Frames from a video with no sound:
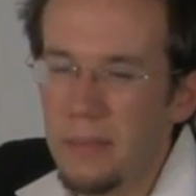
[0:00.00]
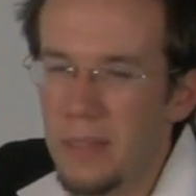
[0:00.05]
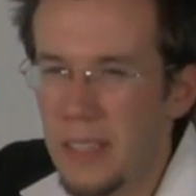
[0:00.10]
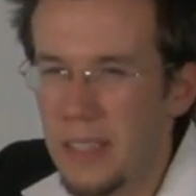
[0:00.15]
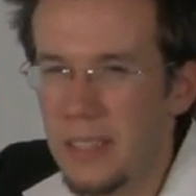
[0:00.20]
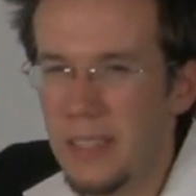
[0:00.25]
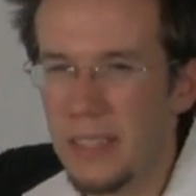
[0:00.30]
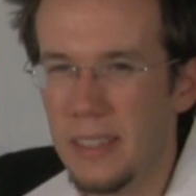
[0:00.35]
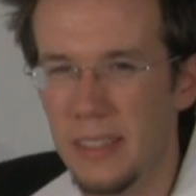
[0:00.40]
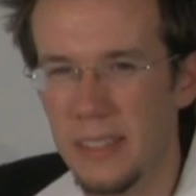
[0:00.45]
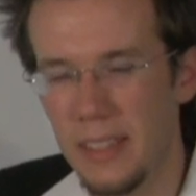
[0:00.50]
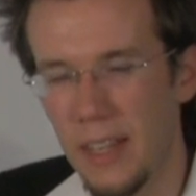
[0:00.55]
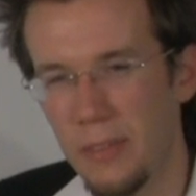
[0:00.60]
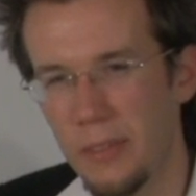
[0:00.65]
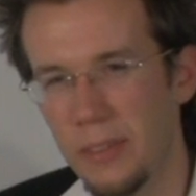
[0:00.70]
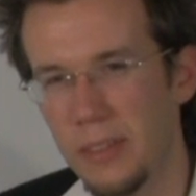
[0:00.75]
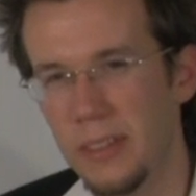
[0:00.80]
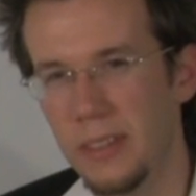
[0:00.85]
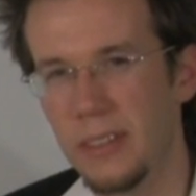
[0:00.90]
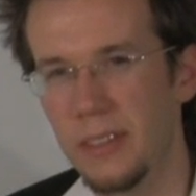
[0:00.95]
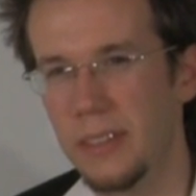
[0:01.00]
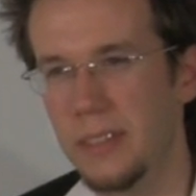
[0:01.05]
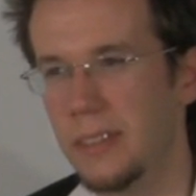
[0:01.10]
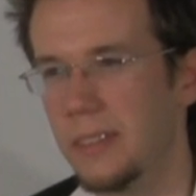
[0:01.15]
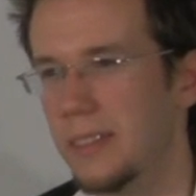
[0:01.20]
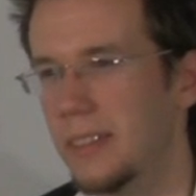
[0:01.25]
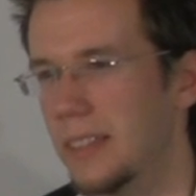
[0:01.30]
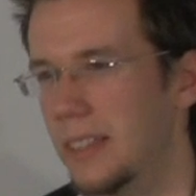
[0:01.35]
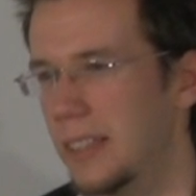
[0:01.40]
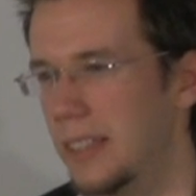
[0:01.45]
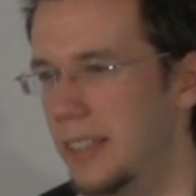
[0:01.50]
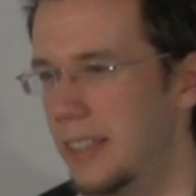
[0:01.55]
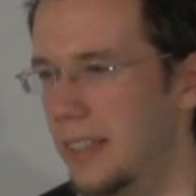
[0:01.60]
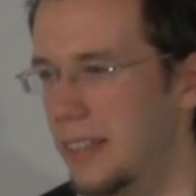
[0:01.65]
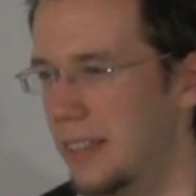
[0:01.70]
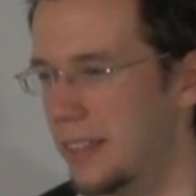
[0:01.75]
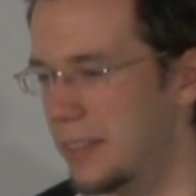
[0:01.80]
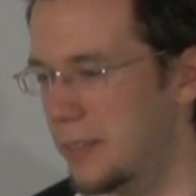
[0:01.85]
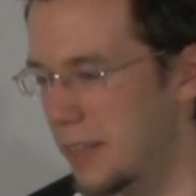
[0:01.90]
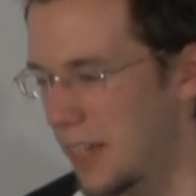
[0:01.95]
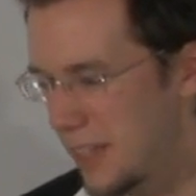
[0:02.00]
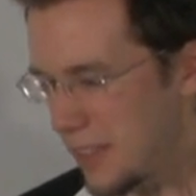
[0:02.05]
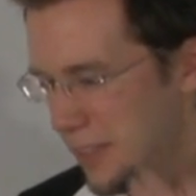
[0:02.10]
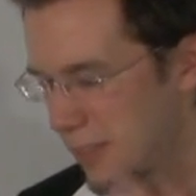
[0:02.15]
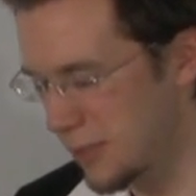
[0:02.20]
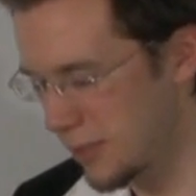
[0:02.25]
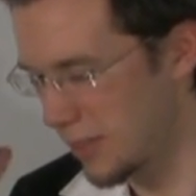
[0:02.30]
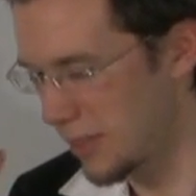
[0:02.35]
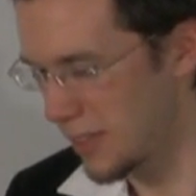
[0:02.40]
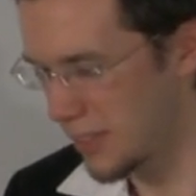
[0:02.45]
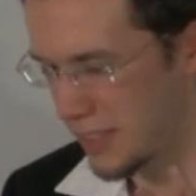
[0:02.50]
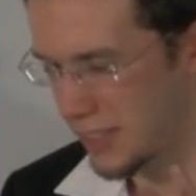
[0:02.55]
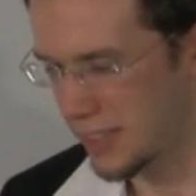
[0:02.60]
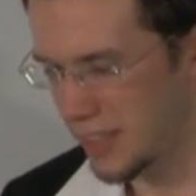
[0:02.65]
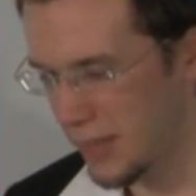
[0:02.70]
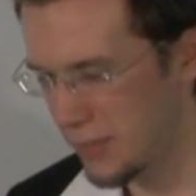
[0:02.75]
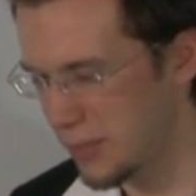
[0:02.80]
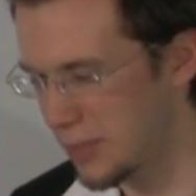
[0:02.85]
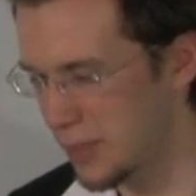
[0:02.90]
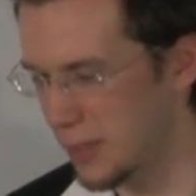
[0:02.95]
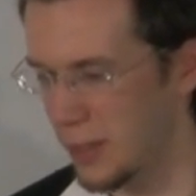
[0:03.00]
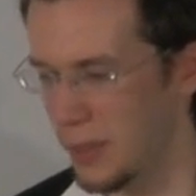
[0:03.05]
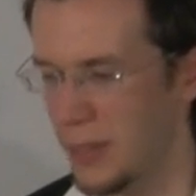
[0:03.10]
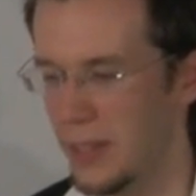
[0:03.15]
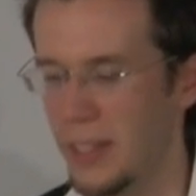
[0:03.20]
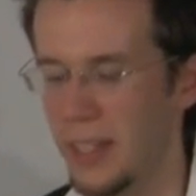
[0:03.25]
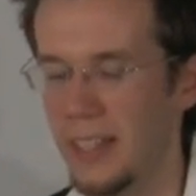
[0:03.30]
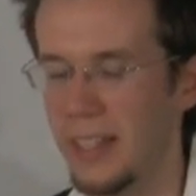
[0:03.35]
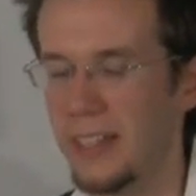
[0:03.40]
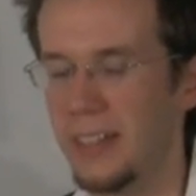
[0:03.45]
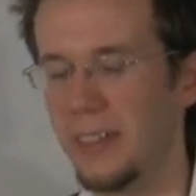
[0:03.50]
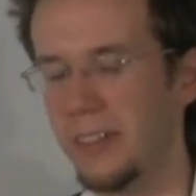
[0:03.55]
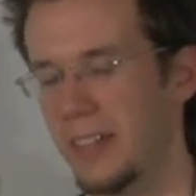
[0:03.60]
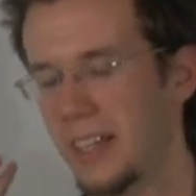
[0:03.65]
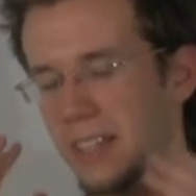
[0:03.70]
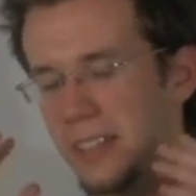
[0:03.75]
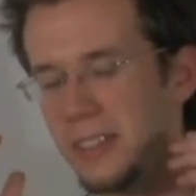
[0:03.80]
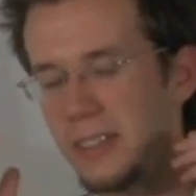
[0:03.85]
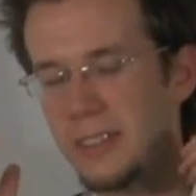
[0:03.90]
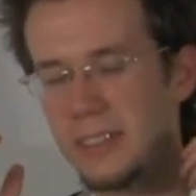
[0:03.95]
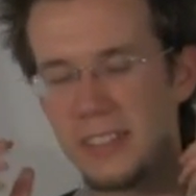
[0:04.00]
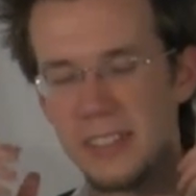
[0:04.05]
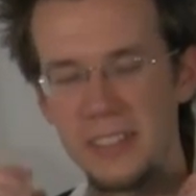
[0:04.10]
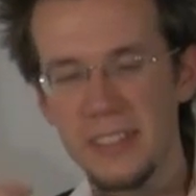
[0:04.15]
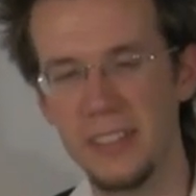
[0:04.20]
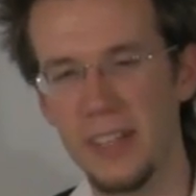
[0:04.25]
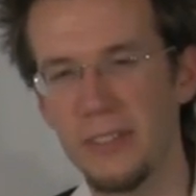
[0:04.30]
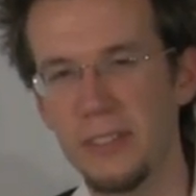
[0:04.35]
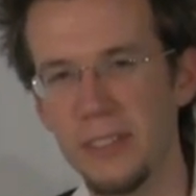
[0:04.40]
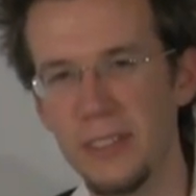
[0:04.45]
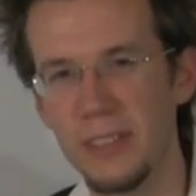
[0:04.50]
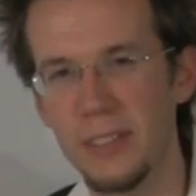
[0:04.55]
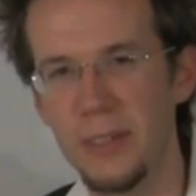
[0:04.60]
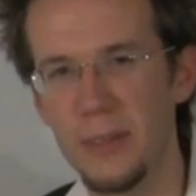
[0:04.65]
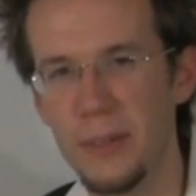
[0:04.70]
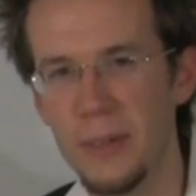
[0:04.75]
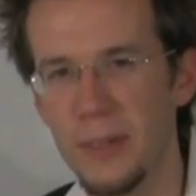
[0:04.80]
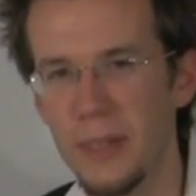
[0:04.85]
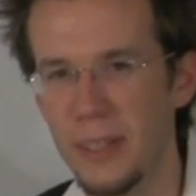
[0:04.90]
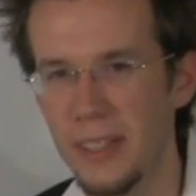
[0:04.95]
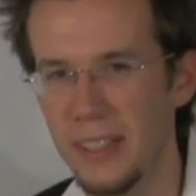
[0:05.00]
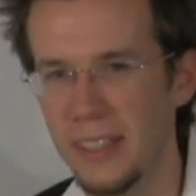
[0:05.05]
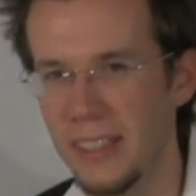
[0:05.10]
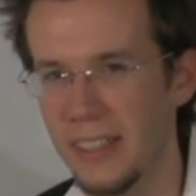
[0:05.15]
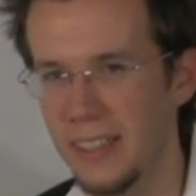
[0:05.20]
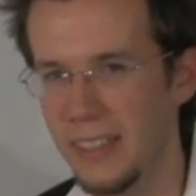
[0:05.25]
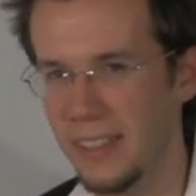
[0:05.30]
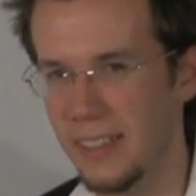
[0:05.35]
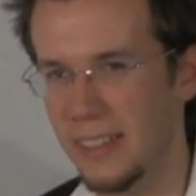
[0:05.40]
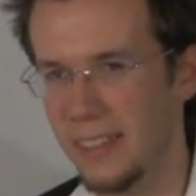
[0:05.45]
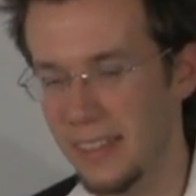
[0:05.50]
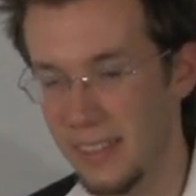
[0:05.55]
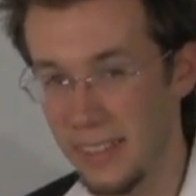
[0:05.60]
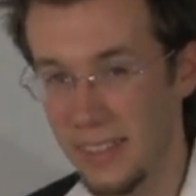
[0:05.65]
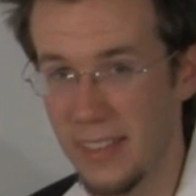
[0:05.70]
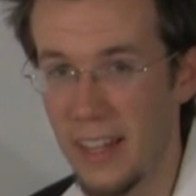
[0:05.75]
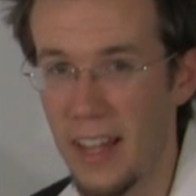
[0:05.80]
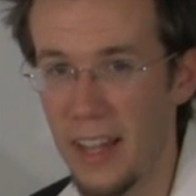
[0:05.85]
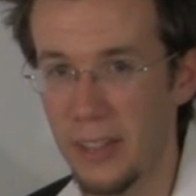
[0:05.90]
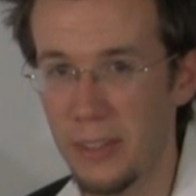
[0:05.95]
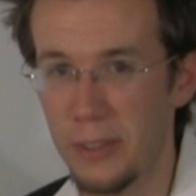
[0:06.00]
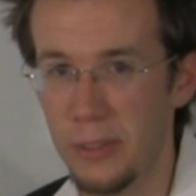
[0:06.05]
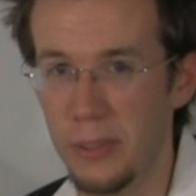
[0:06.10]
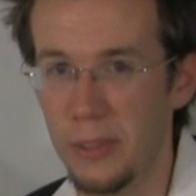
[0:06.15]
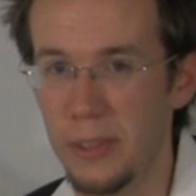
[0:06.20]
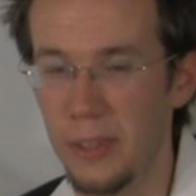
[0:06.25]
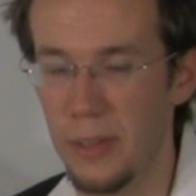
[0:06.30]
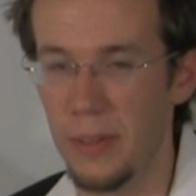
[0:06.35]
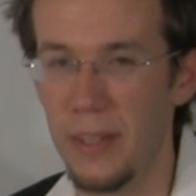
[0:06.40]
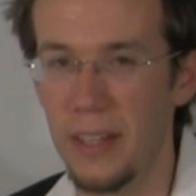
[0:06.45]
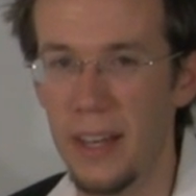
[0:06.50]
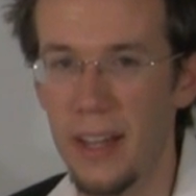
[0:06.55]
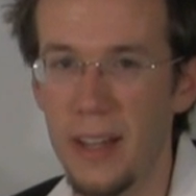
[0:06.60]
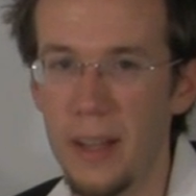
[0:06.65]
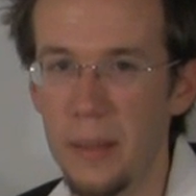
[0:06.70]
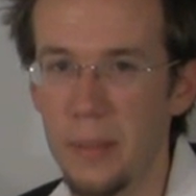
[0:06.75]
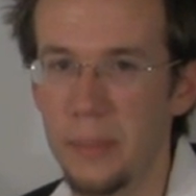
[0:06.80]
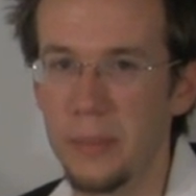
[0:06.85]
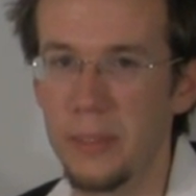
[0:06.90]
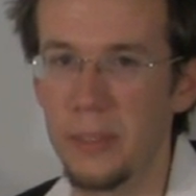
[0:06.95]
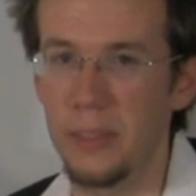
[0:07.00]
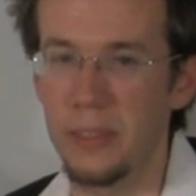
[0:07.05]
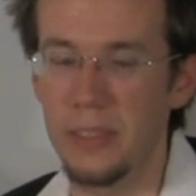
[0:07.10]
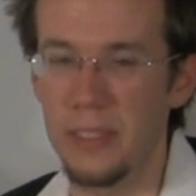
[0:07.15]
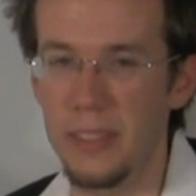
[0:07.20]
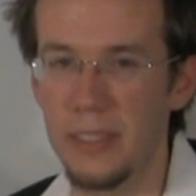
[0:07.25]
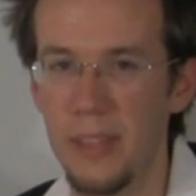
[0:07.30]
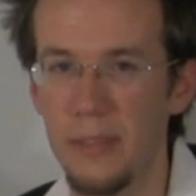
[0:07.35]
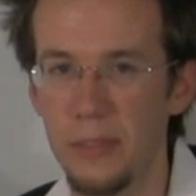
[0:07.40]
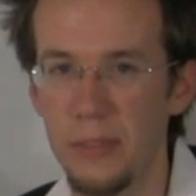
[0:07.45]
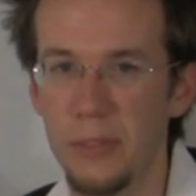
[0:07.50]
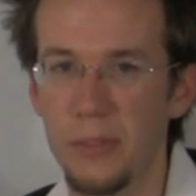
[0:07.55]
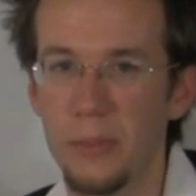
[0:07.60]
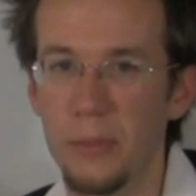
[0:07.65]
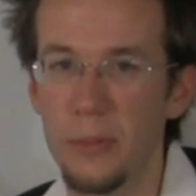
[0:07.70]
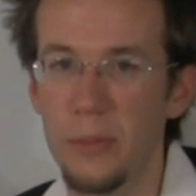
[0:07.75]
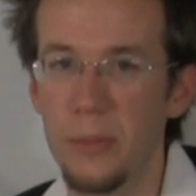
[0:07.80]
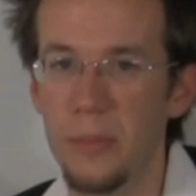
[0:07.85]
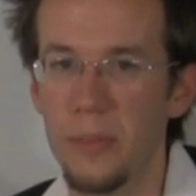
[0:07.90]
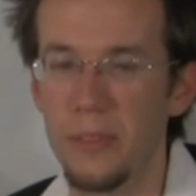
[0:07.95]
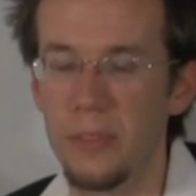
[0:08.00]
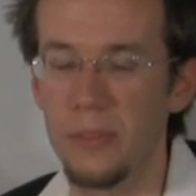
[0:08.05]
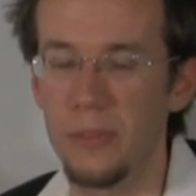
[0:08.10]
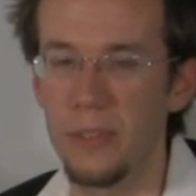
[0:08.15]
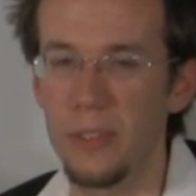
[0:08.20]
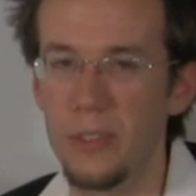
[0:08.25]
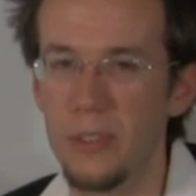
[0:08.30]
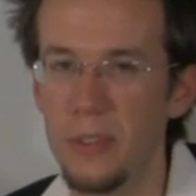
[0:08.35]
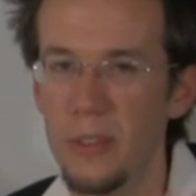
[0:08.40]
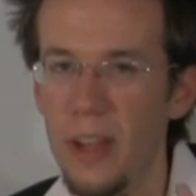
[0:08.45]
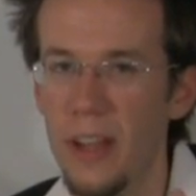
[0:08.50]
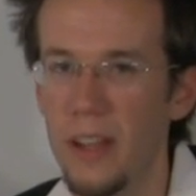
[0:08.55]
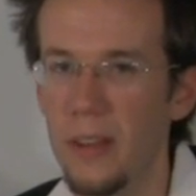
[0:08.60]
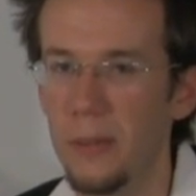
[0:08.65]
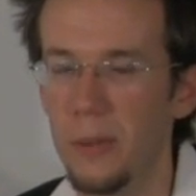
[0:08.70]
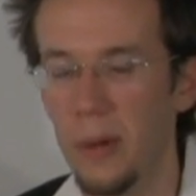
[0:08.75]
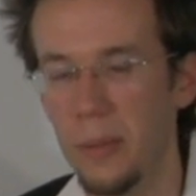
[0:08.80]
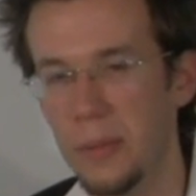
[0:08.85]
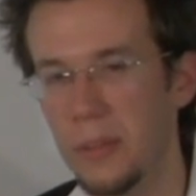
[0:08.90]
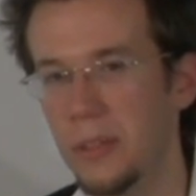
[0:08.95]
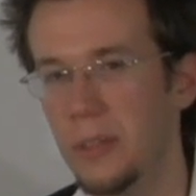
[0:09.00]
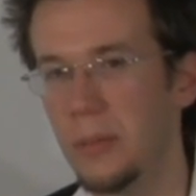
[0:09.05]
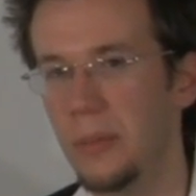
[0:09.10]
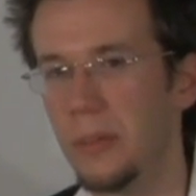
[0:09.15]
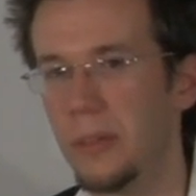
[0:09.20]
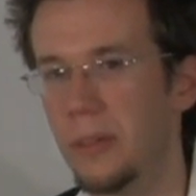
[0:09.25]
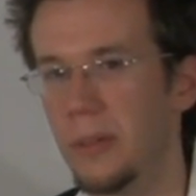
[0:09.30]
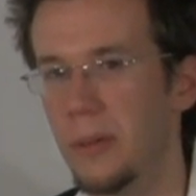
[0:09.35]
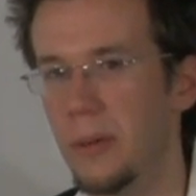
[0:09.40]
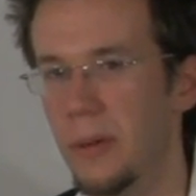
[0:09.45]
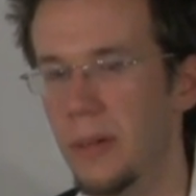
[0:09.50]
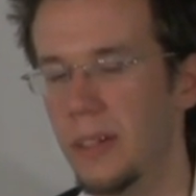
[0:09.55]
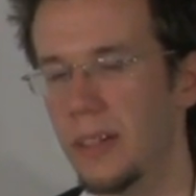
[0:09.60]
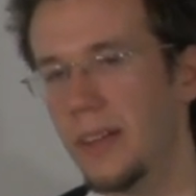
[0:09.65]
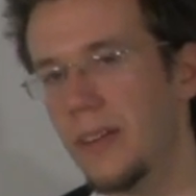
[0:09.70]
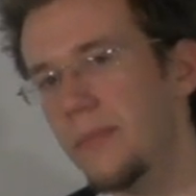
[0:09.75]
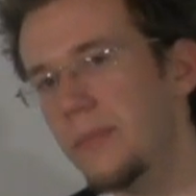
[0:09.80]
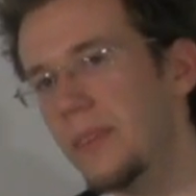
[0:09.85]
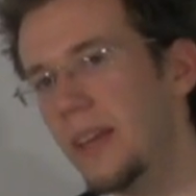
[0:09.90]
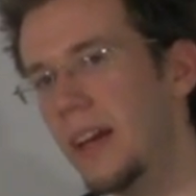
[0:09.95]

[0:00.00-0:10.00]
It's the 7th. It's because there's all these 7s going on. Okay, so it's the 7th chord in the actual going up. So it's the 7th Roman numeral chord.